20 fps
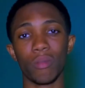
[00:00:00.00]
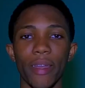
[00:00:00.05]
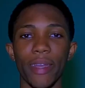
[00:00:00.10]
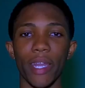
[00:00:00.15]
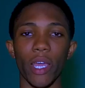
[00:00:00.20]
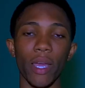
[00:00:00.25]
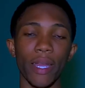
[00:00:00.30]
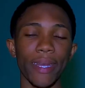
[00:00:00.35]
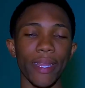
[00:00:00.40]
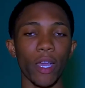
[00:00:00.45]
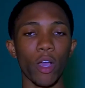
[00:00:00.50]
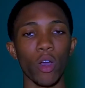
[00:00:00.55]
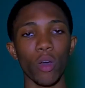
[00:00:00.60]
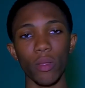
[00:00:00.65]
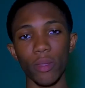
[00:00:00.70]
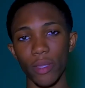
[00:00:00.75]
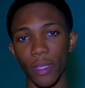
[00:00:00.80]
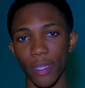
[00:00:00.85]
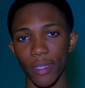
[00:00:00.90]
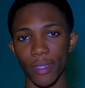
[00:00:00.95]
Now the
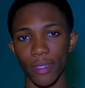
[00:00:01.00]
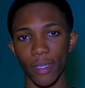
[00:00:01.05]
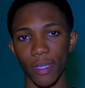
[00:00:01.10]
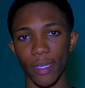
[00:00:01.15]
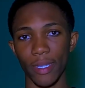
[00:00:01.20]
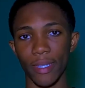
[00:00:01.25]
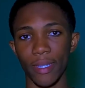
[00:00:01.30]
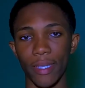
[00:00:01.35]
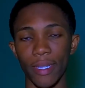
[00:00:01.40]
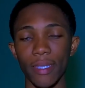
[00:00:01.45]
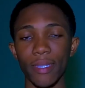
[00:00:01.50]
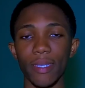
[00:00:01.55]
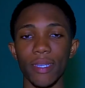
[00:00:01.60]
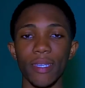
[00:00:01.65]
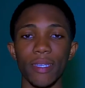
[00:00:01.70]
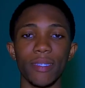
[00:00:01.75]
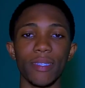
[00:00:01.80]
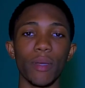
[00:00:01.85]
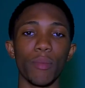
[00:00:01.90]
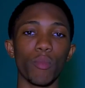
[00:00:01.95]
content, this
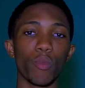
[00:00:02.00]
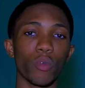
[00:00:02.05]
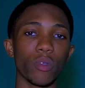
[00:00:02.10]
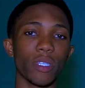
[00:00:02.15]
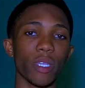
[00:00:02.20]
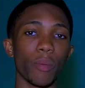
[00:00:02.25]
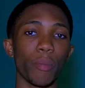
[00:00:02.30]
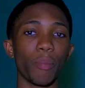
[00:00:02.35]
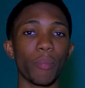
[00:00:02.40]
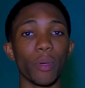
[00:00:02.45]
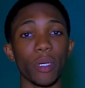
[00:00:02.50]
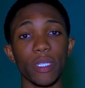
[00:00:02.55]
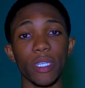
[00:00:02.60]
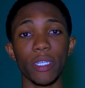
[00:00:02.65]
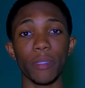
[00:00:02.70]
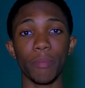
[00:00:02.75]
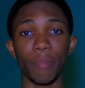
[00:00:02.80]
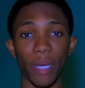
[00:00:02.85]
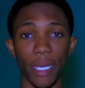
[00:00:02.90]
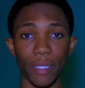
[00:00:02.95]
is the most
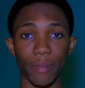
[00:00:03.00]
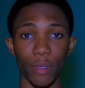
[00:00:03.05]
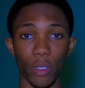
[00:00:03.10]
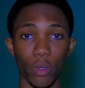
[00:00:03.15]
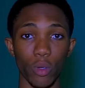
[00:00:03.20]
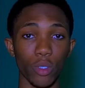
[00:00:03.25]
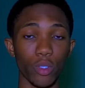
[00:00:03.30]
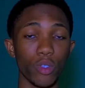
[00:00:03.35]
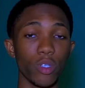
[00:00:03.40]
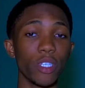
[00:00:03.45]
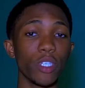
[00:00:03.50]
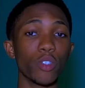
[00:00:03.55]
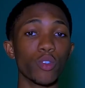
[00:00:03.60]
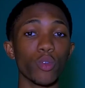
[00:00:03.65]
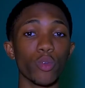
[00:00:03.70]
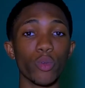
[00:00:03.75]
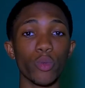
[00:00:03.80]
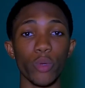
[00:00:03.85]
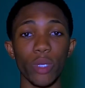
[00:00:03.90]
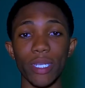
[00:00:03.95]
important part, because you need
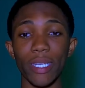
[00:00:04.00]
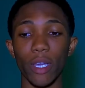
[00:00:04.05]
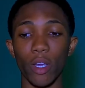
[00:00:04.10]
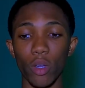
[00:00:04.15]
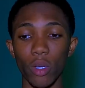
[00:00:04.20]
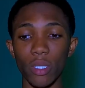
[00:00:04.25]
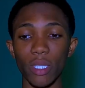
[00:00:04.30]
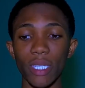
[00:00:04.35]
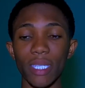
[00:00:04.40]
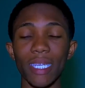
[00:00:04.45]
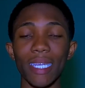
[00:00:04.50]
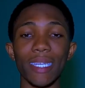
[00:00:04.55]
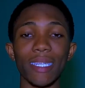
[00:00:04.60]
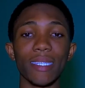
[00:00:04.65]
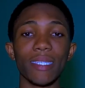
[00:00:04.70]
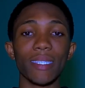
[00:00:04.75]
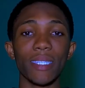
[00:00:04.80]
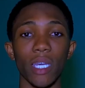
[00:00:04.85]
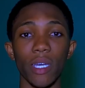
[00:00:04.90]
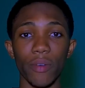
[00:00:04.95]
to create the content
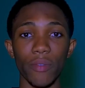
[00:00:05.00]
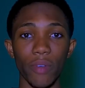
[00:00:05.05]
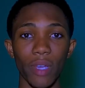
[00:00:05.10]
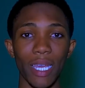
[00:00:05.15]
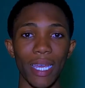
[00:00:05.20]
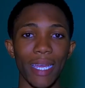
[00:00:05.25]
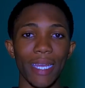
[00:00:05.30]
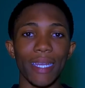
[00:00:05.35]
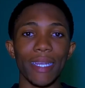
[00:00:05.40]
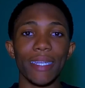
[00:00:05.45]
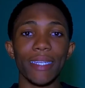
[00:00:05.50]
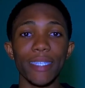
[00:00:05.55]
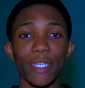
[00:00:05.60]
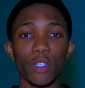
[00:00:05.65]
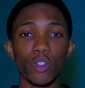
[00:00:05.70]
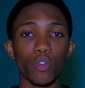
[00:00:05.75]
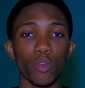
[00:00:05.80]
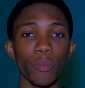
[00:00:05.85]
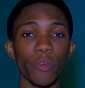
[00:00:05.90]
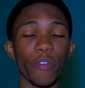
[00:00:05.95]
itself,
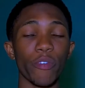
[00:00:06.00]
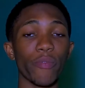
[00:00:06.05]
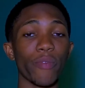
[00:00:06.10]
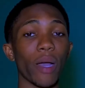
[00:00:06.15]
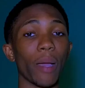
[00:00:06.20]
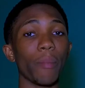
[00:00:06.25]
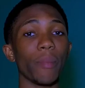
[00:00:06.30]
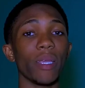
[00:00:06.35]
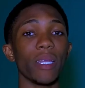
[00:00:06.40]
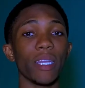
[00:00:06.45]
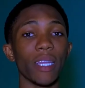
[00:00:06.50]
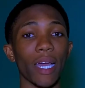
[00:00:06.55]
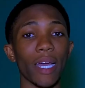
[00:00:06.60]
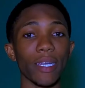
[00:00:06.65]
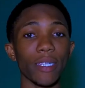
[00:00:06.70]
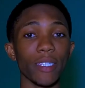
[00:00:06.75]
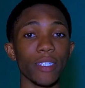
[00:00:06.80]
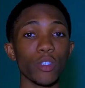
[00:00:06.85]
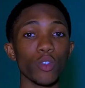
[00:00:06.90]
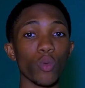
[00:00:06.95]
need to be familiar,
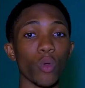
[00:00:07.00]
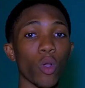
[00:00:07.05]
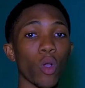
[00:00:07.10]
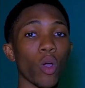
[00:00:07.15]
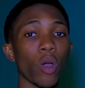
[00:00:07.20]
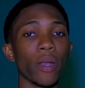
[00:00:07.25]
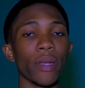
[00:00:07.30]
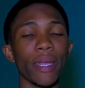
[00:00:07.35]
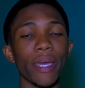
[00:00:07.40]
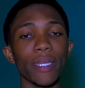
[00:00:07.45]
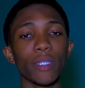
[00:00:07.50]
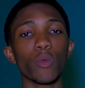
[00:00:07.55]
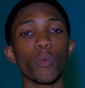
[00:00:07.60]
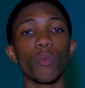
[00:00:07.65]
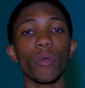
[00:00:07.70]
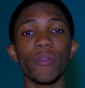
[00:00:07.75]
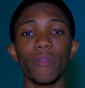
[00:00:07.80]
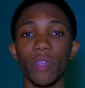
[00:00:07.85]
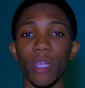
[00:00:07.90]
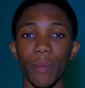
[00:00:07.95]
need to connect
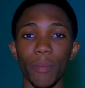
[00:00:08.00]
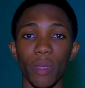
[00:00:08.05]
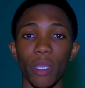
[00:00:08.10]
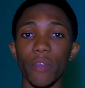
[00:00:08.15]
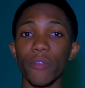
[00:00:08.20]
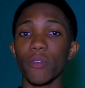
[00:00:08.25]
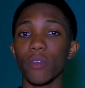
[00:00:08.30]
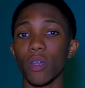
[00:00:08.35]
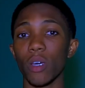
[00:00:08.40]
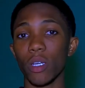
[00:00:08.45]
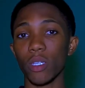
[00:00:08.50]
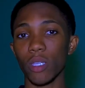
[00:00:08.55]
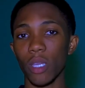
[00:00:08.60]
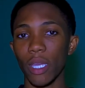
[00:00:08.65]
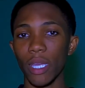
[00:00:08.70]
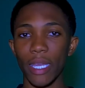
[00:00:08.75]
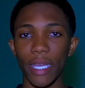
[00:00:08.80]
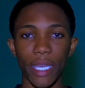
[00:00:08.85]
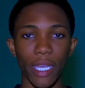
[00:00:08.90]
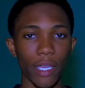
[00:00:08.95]
with them. If not,
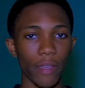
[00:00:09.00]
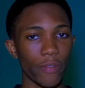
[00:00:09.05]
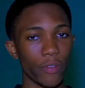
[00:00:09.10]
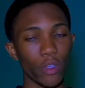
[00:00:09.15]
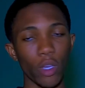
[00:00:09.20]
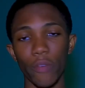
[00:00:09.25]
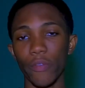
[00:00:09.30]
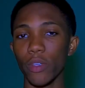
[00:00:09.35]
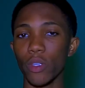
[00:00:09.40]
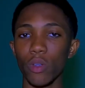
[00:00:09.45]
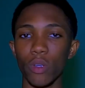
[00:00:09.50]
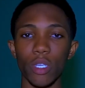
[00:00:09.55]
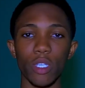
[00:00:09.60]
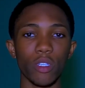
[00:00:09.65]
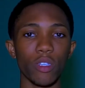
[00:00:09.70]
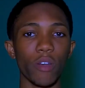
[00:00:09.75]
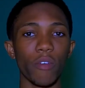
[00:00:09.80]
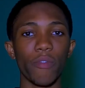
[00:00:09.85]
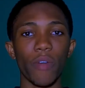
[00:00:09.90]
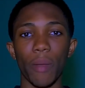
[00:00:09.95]
if your video is
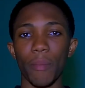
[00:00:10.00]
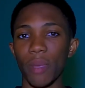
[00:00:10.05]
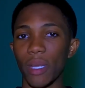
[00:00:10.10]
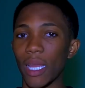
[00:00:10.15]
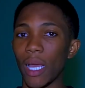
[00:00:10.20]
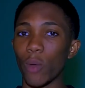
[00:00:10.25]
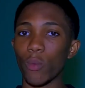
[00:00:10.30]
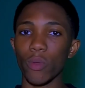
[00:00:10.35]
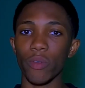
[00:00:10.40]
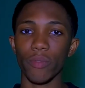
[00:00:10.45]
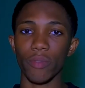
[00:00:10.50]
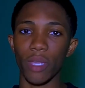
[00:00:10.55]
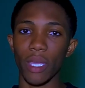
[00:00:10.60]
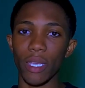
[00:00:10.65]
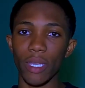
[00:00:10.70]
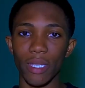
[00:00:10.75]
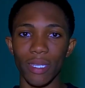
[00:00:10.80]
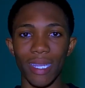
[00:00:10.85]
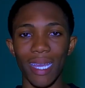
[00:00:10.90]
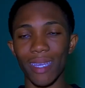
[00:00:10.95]
not familiar with them,
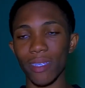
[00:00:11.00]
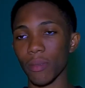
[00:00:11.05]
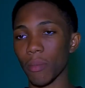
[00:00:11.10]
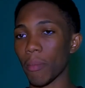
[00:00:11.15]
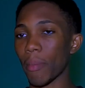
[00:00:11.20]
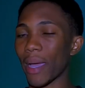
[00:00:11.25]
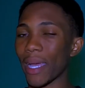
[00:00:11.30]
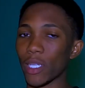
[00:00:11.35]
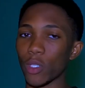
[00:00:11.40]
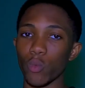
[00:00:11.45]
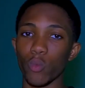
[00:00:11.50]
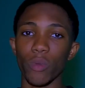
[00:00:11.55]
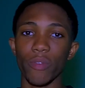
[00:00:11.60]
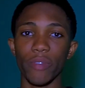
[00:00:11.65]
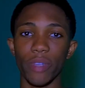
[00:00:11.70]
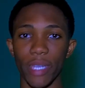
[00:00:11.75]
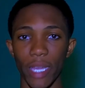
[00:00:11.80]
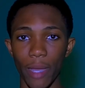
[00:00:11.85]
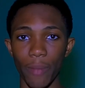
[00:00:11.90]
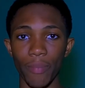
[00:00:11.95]
it doesn't match
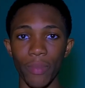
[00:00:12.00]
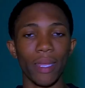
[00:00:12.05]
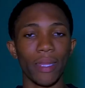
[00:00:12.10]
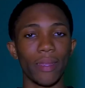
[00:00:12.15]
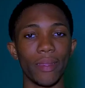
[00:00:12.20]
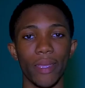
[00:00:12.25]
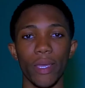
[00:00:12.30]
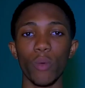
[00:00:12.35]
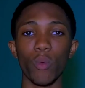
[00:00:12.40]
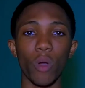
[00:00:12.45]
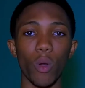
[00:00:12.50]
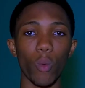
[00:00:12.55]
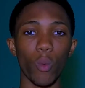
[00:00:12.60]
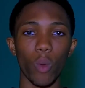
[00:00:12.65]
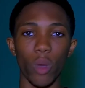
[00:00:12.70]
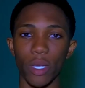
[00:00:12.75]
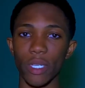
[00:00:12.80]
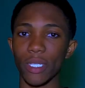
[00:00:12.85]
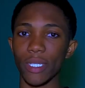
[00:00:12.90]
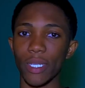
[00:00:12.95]
with them, they won't
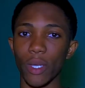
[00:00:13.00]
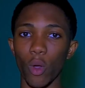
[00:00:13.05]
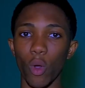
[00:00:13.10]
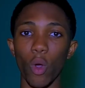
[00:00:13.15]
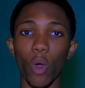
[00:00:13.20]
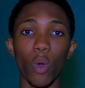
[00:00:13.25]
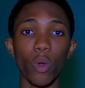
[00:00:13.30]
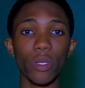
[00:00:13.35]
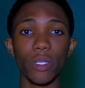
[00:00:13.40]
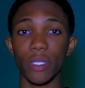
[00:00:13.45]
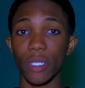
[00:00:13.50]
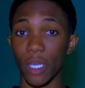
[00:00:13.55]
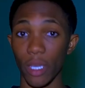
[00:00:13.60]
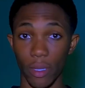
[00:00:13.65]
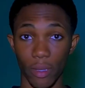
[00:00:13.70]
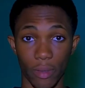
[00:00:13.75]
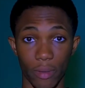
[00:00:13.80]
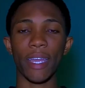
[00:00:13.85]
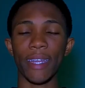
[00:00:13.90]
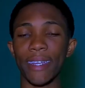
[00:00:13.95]
watch the whole
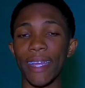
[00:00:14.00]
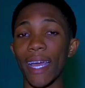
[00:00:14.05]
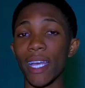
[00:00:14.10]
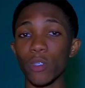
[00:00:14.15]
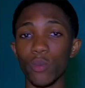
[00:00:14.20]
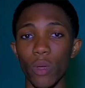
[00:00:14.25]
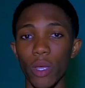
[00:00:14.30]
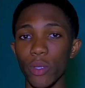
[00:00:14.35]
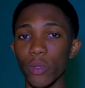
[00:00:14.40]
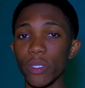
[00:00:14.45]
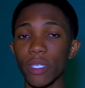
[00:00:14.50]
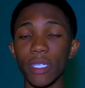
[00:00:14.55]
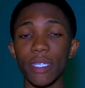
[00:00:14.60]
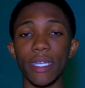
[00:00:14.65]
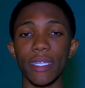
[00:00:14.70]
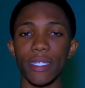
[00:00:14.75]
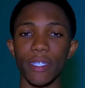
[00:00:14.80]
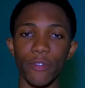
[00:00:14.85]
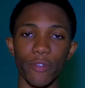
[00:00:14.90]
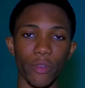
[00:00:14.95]
thing. And that's where you see the
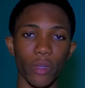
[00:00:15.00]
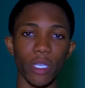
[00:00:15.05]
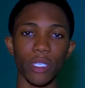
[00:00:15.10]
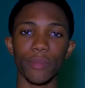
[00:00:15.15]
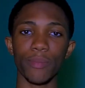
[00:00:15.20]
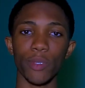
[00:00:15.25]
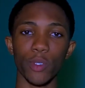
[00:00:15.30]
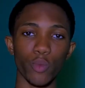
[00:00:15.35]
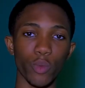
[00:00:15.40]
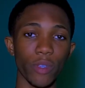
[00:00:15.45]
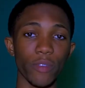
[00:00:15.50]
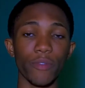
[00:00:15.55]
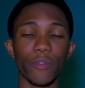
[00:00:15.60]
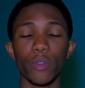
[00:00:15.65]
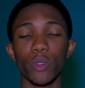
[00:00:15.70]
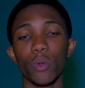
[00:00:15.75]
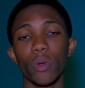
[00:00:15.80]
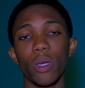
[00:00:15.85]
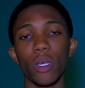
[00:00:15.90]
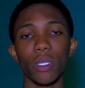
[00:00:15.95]
difference between
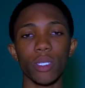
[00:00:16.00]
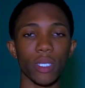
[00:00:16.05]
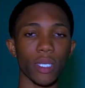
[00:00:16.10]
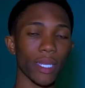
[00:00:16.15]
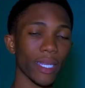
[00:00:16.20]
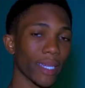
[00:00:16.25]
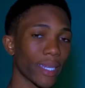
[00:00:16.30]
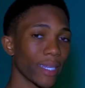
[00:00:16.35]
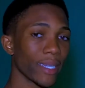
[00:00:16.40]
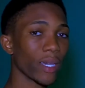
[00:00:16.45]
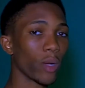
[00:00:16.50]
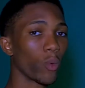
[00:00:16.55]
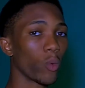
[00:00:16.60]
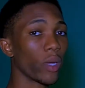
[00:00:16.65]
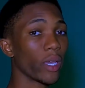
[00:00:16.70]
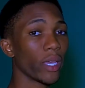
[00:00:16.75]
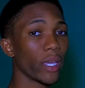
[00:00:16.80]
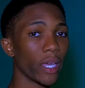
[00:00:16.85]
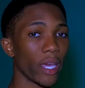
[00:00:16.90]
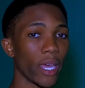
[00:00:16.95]
viewers clicking
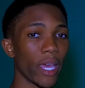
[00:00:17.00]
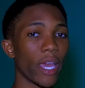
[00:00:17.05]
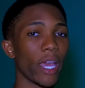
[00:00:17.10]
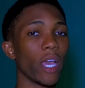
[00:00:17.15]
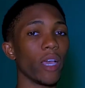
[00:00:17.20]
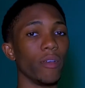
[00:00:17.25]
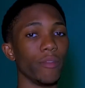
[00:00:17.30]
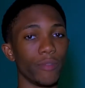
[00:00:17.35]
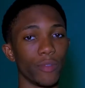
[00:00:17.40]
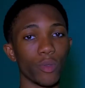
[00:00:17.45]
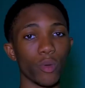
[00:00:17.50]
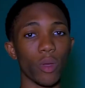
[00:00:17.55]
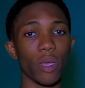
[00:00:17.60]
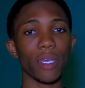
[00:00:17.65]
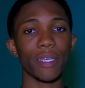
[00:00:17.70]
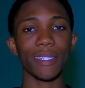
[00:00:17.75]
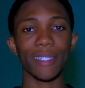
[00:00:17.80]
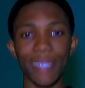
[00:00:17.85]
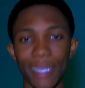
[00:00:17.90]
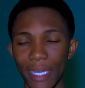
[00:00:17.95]
away and
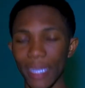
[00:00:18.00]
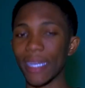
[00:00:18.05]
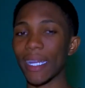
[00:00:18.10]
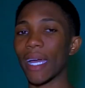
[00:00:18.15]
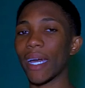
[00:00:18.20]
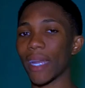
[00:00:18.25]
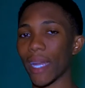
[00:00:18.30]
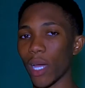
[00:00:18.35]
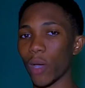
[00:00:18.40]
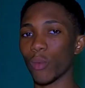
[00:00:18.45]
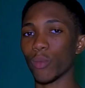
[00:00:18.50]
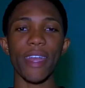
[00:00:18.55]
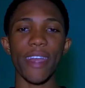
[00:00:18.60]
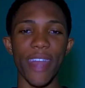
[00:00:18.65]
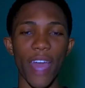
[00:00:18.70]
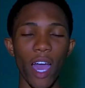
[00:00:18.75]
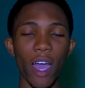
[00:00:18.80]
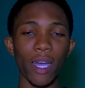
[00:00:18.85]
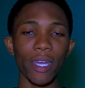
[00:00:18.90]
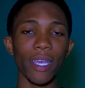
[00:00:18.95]
viewers sticking around.
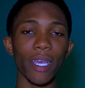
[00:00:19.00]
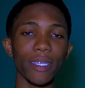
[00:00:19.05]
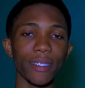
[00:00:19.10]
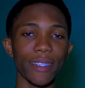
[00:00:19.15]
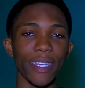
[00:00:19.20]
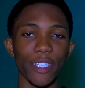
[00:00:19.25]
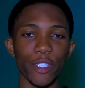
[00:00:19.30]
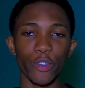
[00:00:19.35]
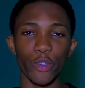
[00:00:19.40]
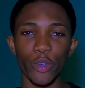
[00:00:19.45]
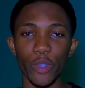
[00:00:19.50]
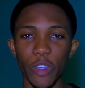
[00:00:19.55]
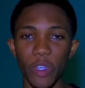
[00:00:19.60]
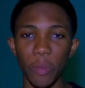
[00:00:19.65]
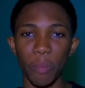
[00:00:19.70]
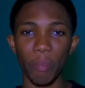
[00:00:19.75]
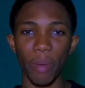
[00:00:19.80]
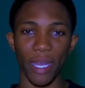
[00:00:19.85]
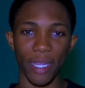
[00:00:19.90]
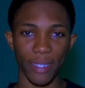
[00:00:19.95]
Now here's the tricky
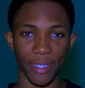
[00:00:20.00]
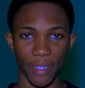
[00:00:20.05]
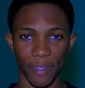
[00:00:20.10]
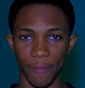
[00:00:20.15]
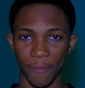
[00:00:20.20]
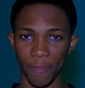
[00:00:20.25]
part.